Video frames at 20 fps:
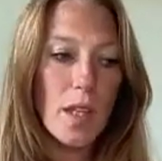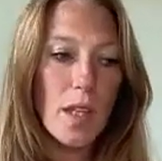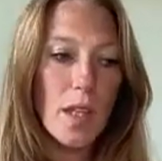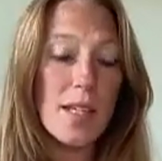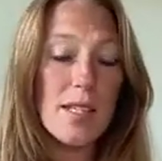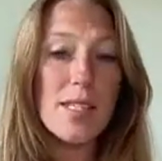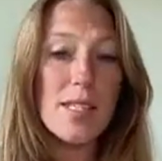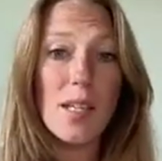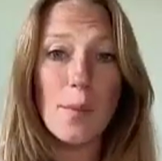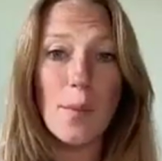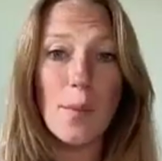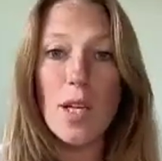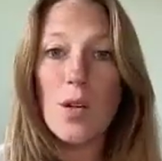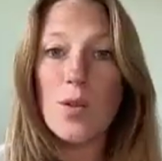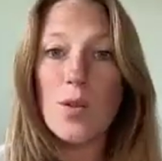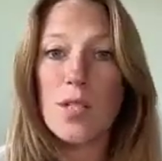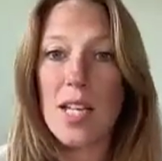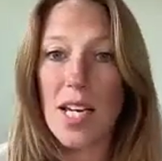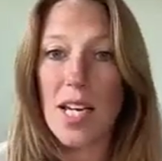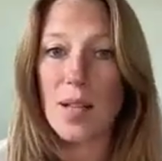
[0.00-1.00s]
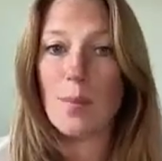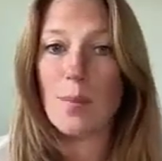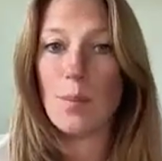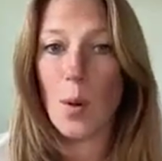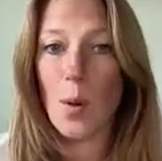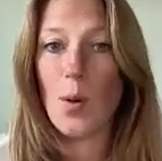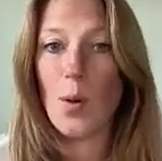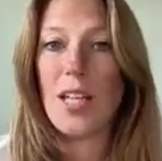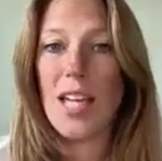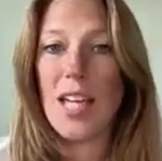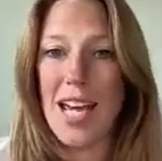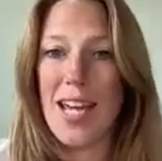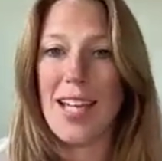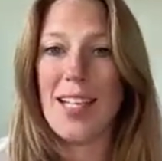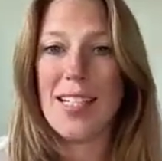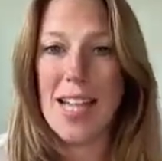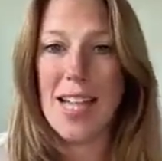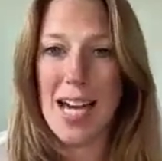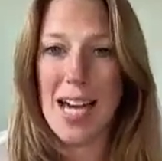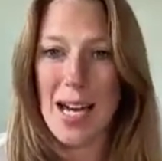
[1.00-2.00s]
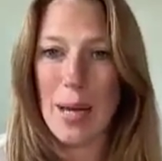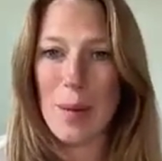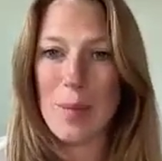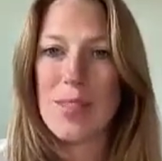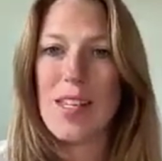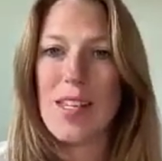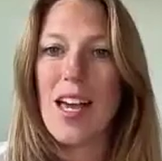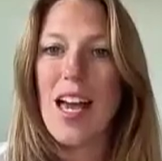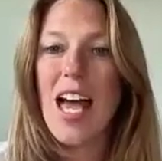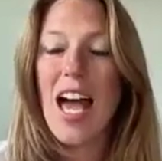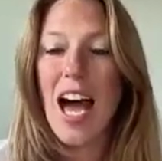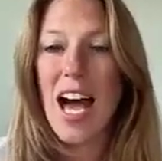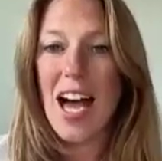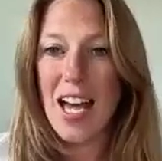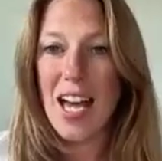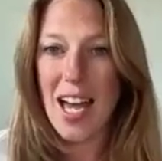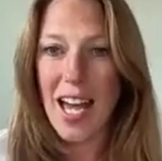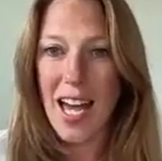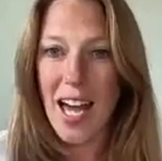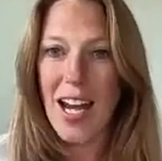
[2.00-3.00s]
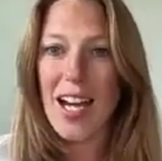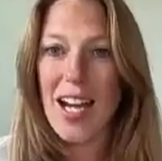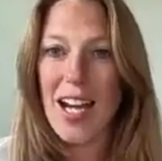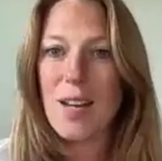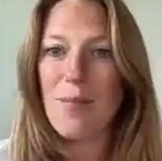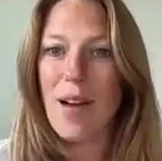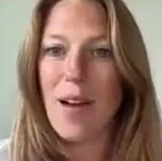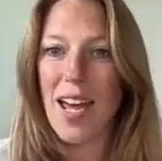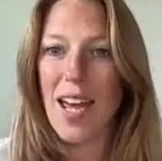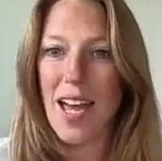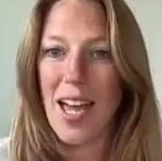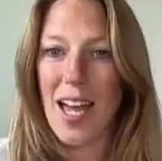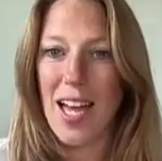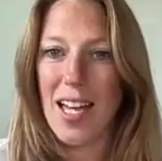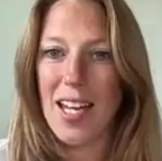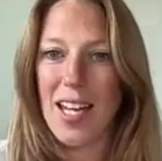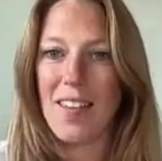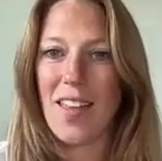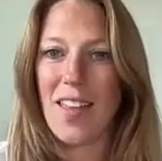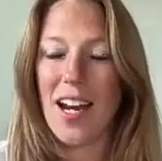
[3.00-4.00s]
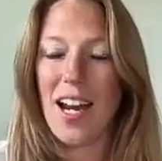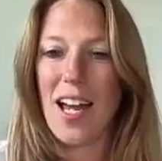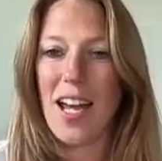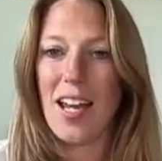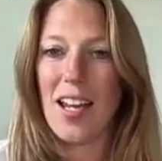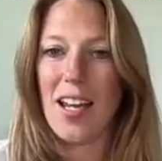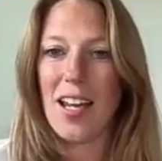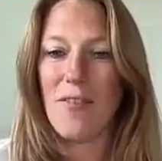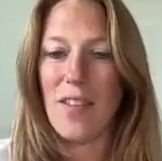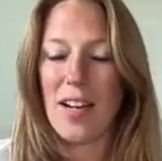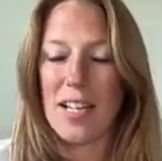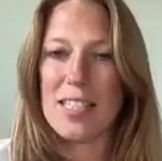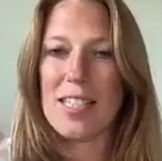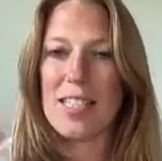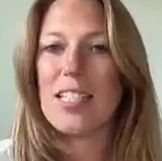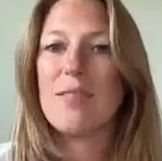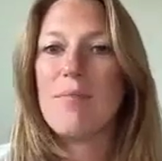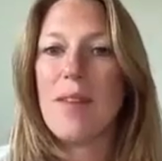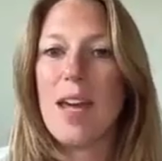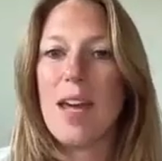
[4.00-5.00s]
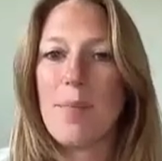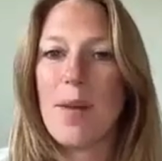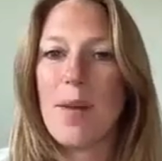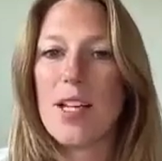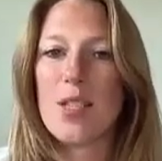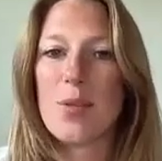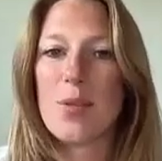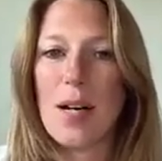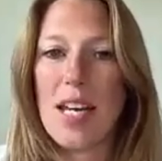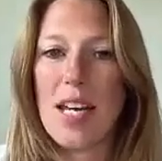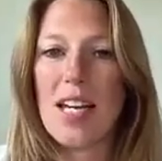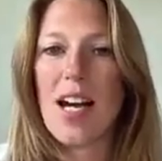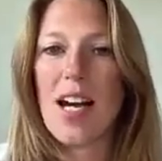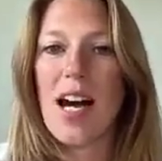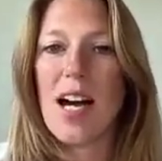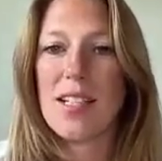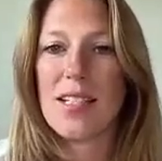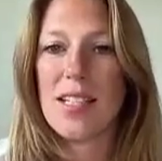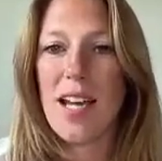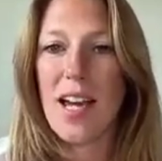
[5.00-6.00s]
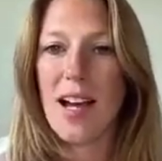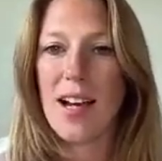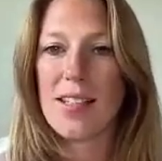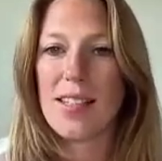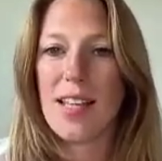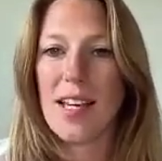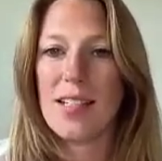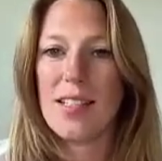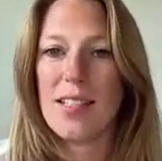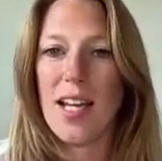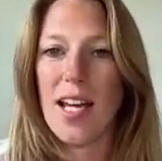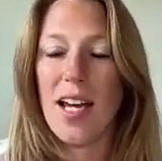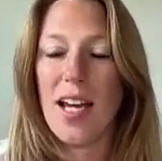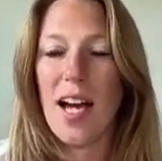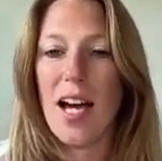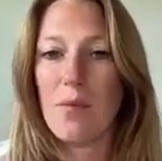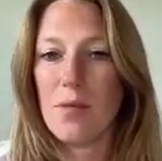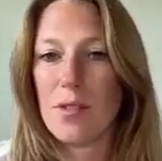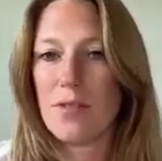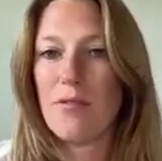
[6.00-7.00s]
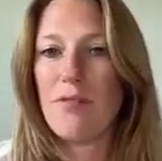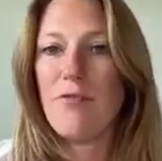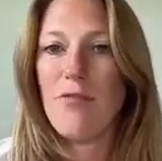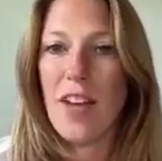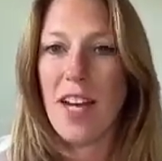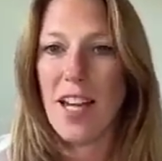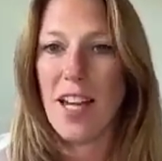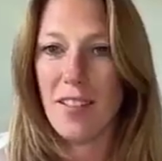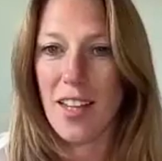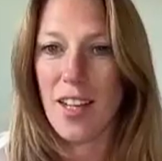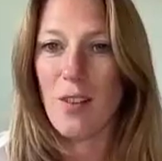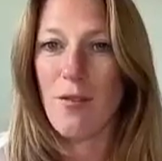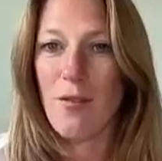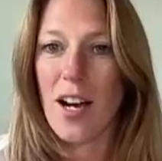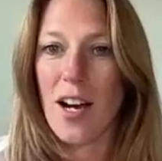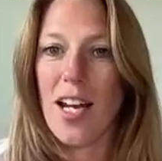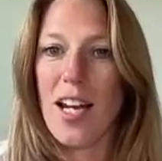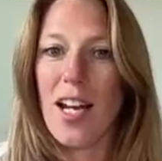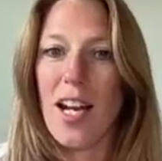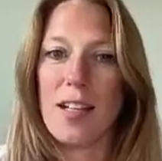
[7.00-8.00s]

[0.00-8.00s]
as somebody who's taken Bold 8 times, I had it in my head that if I didn't make my 20 contacts that day, I was failing, right?